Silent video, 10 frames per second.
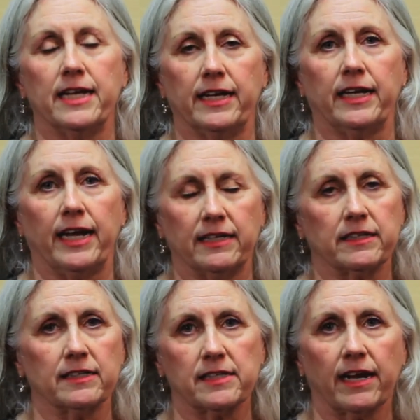any
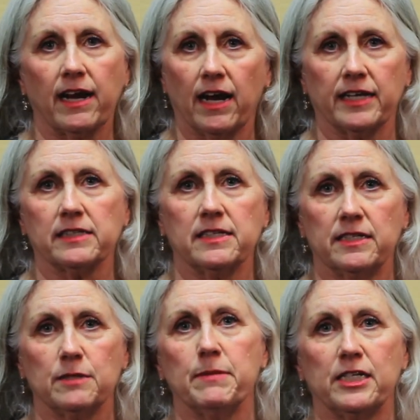antipsychotics in
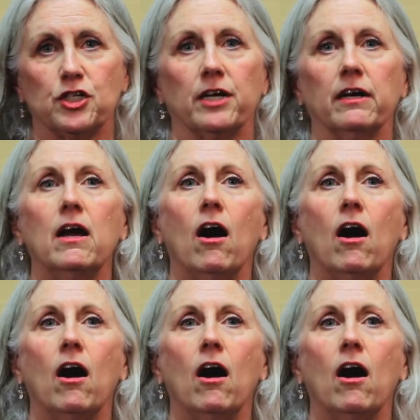dementia